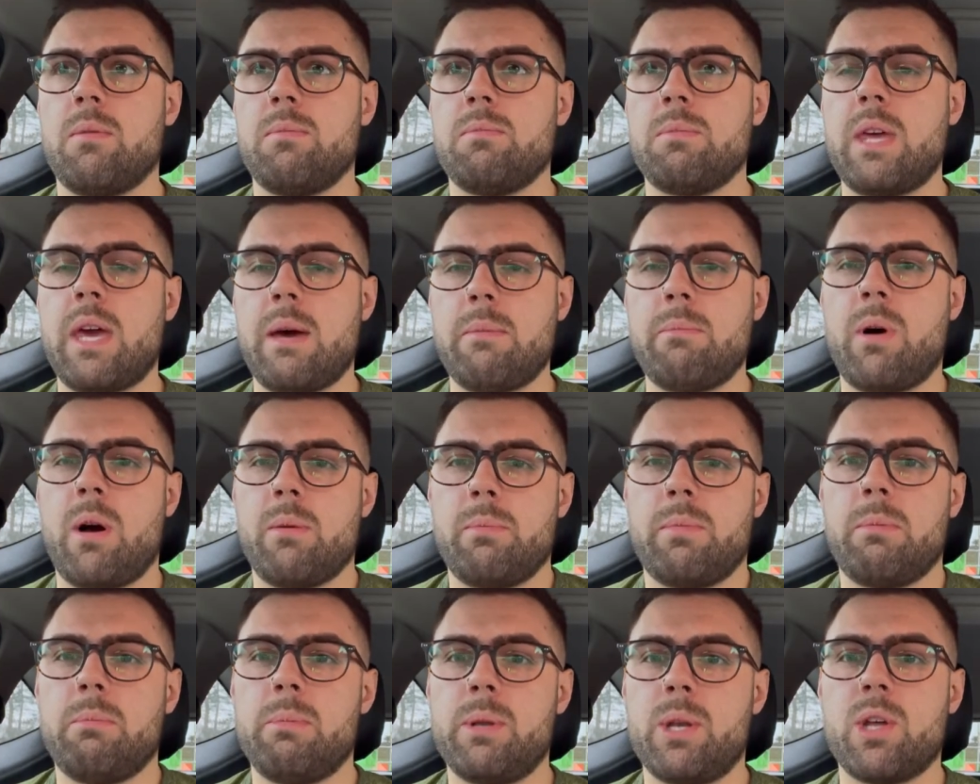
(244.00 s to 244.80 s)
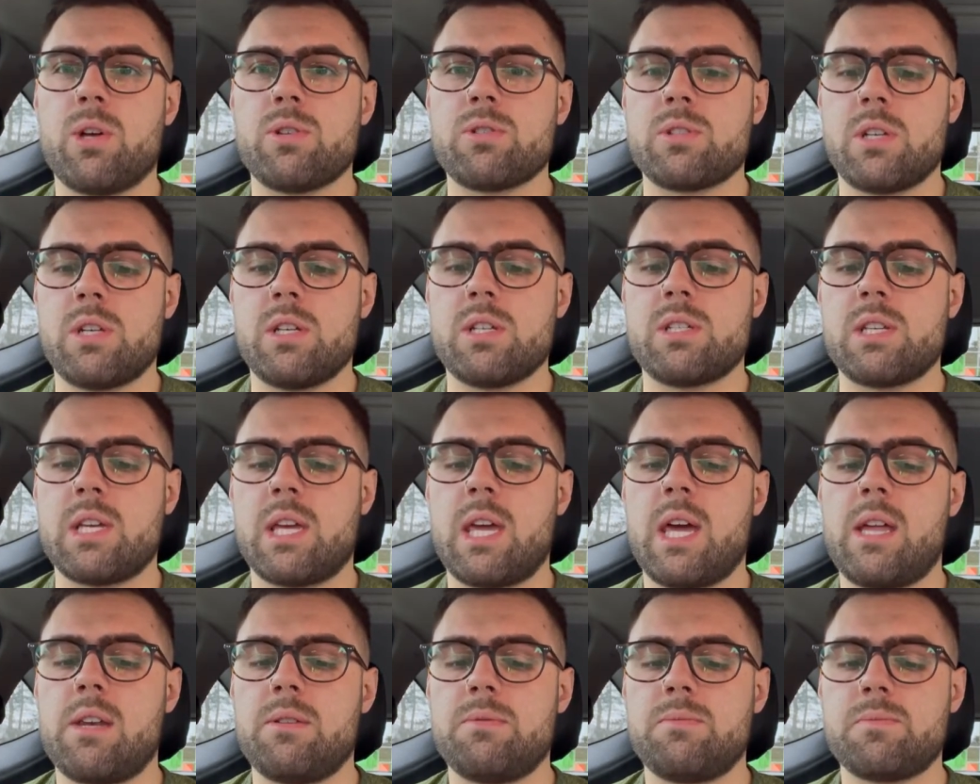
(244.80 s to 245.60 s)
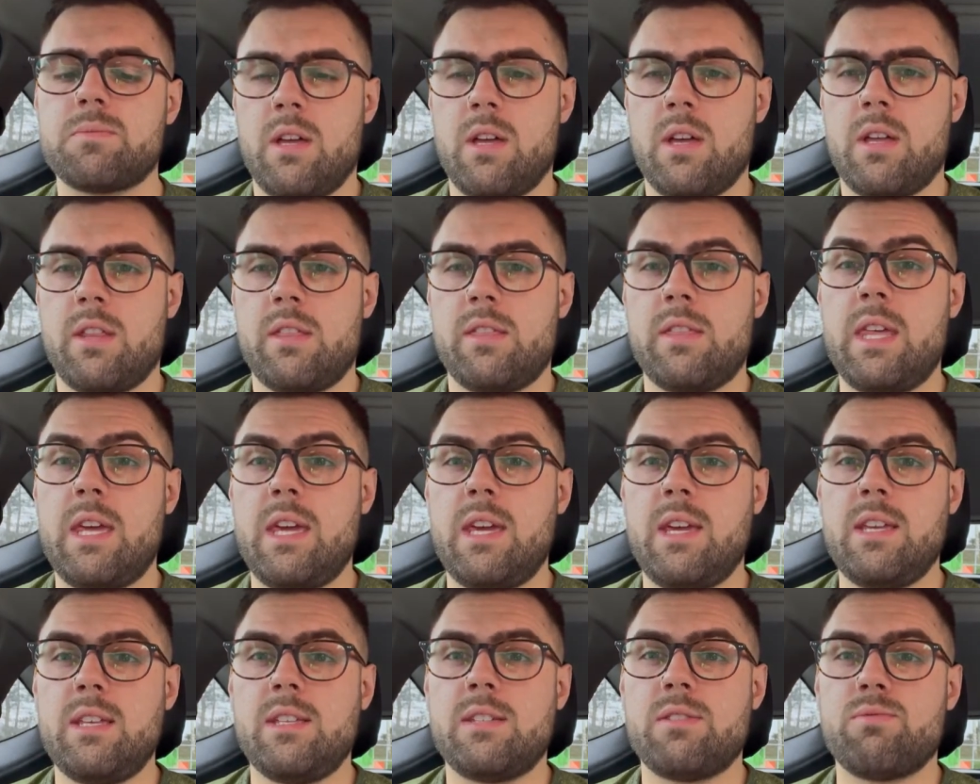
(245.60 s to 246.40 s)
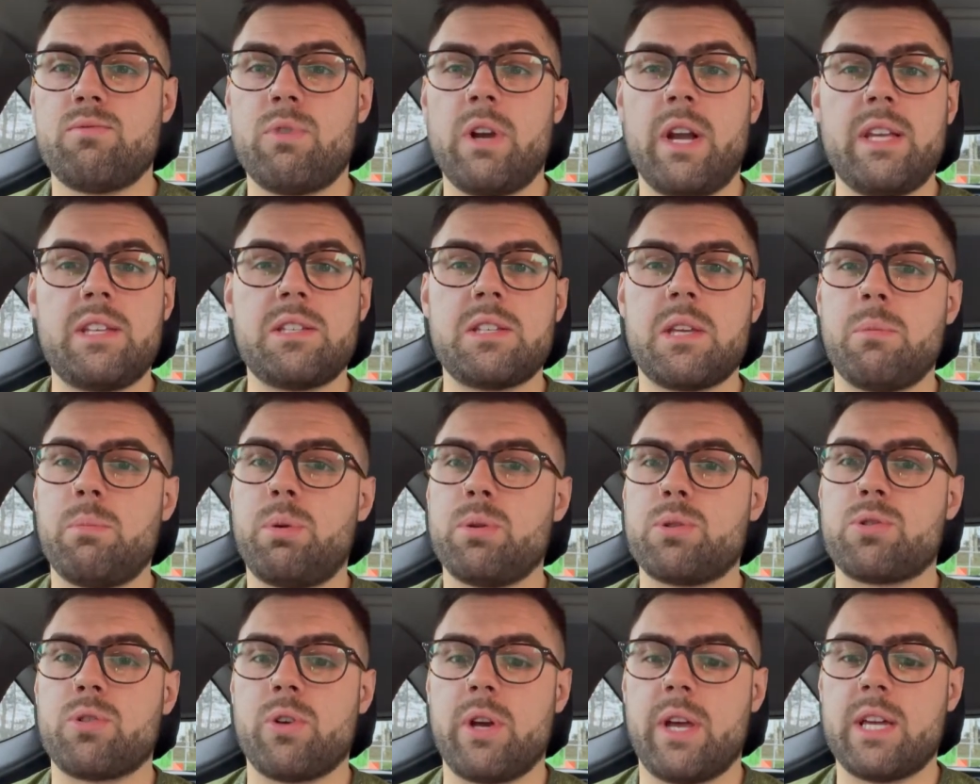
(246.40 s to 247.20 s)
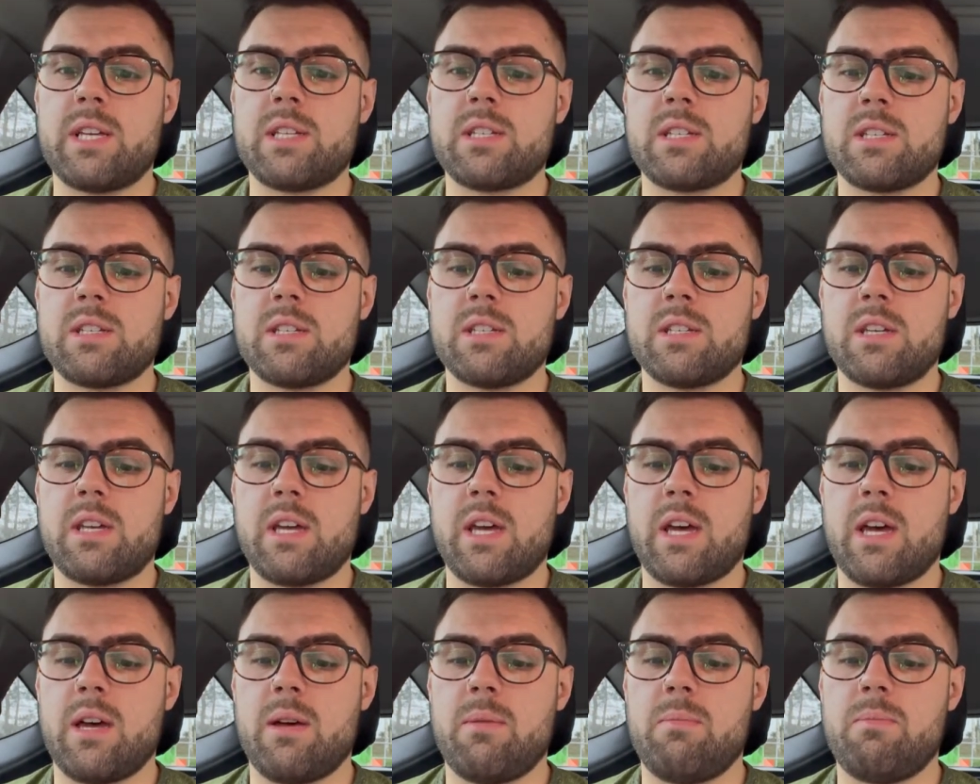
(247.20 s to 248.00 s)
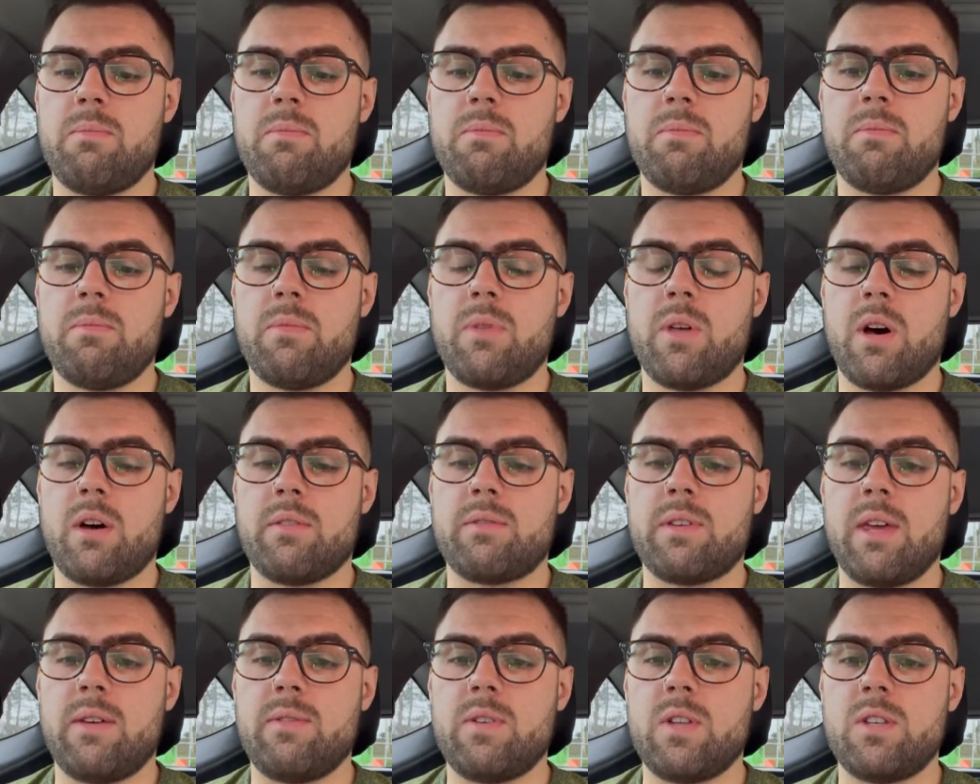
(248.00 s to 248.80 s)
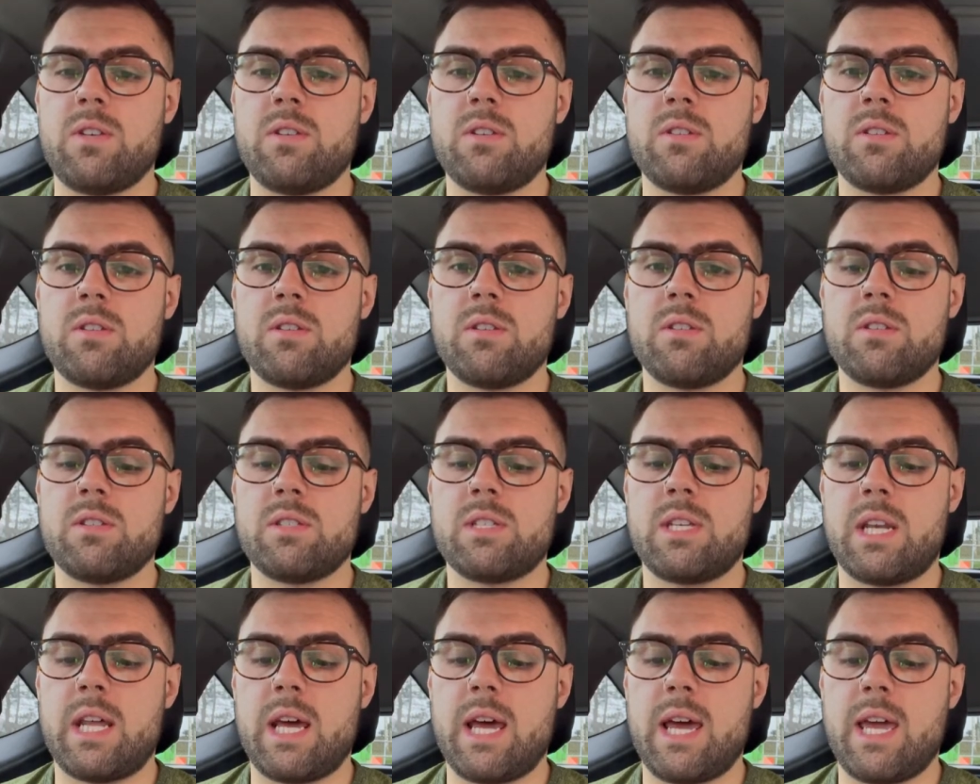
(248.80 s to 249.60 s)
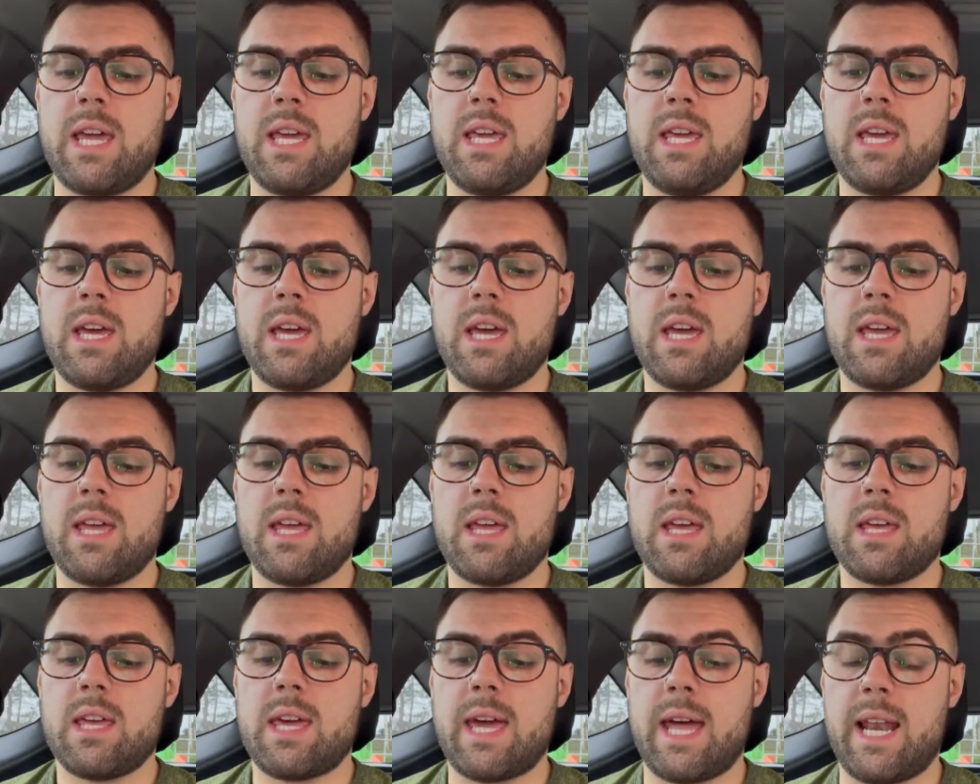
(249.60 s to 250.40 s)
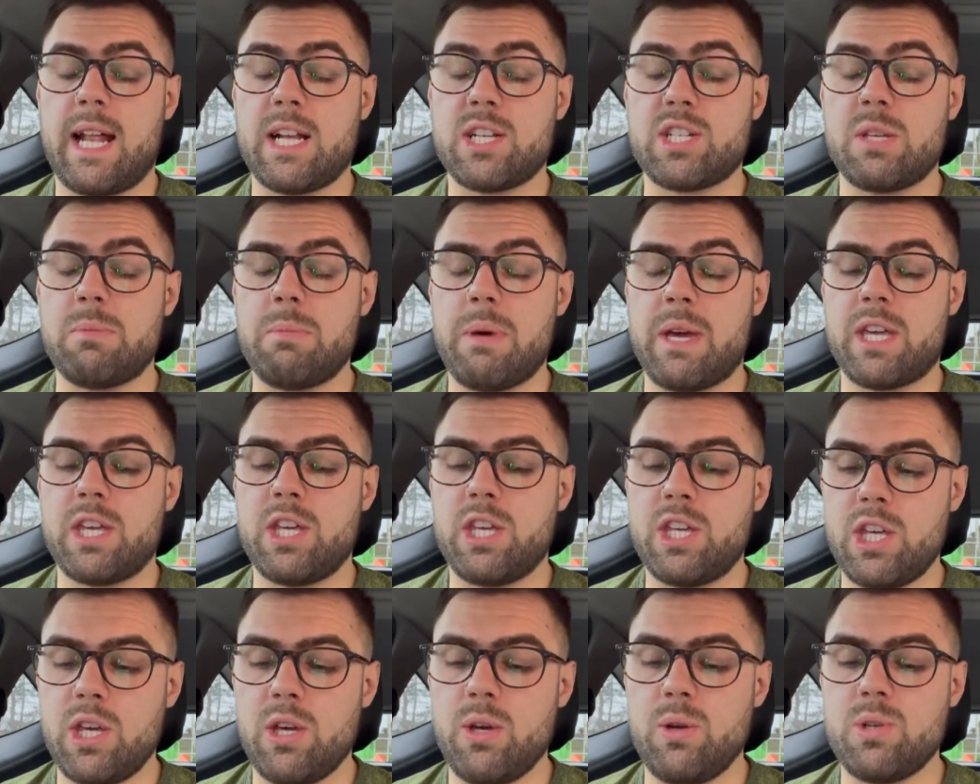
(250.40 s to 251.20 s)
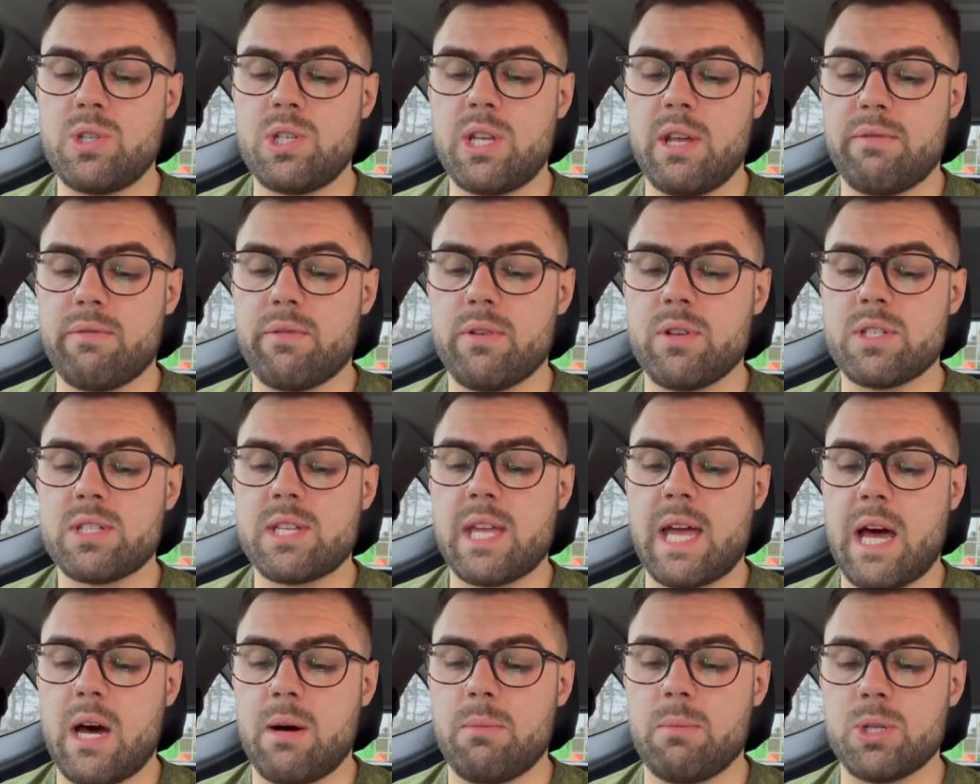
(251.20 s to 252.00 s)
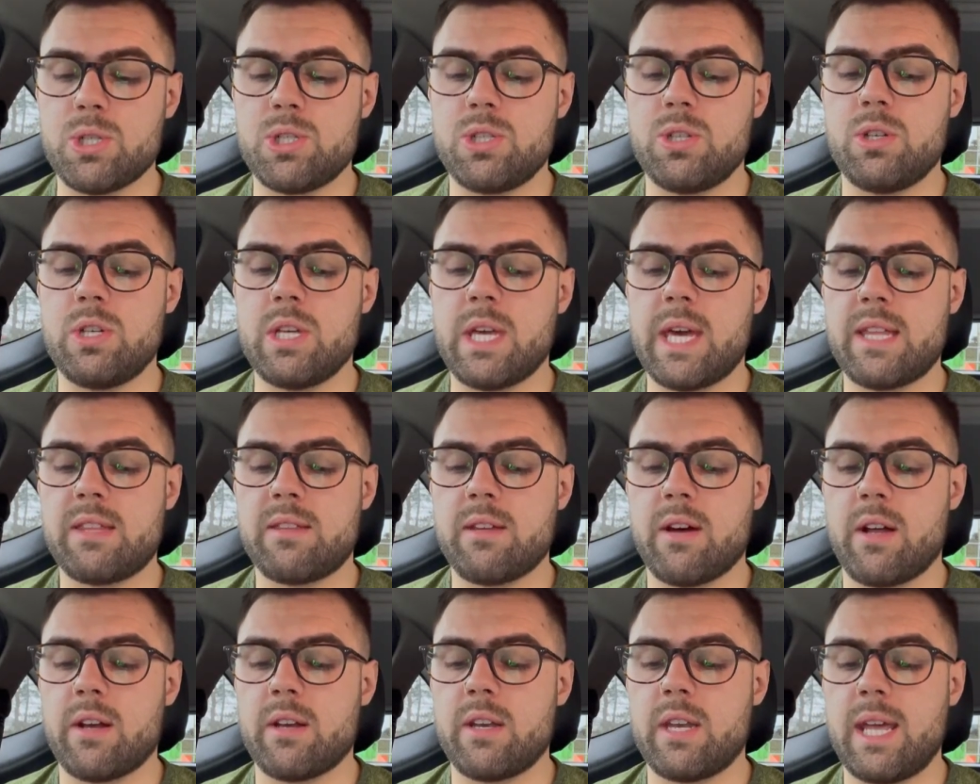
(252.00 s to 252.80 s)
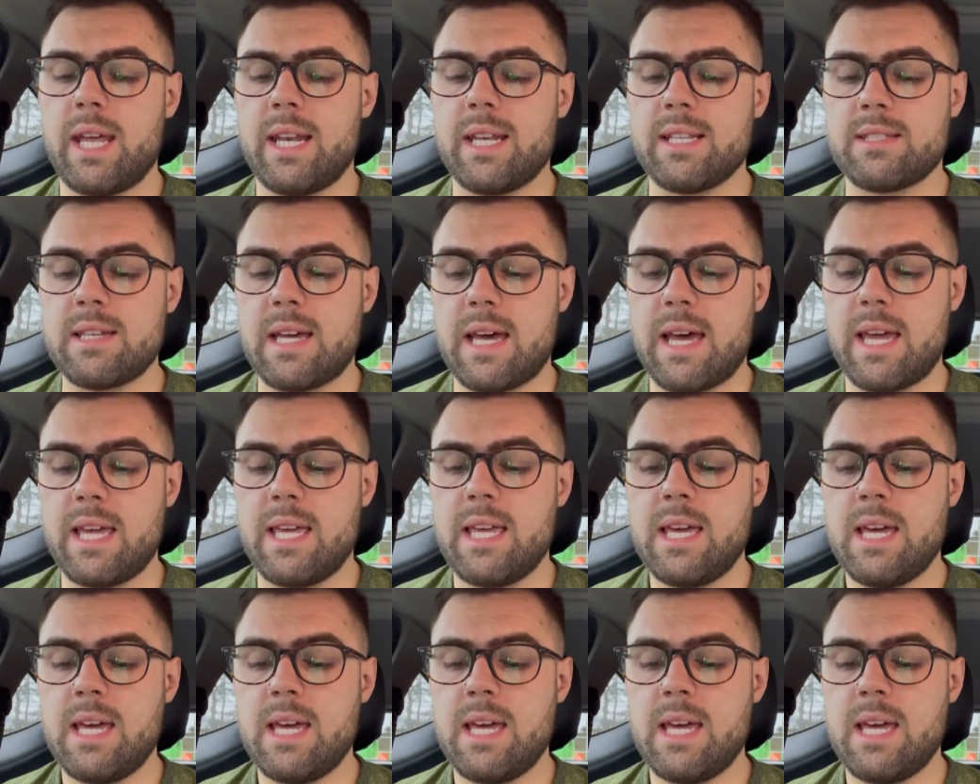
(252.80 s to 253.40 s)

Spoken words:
might be monotonous again. These really simple tricks that I've given today can actually make a huge difference to how much you can get done in a day.